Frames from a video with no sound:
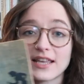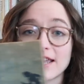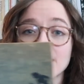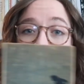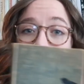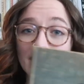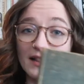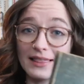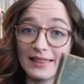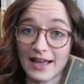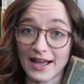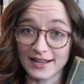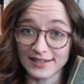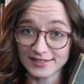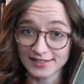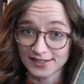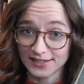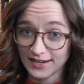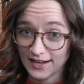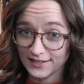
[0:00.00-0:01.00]
in my
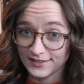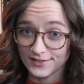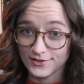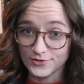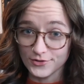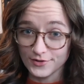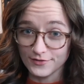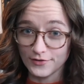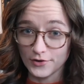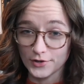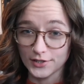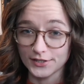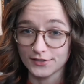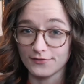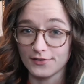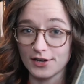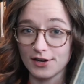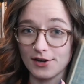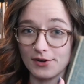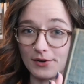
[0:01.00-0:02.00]
last Nancy Drew
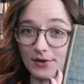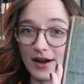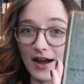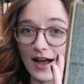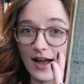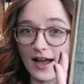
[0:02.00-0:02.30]
focused video,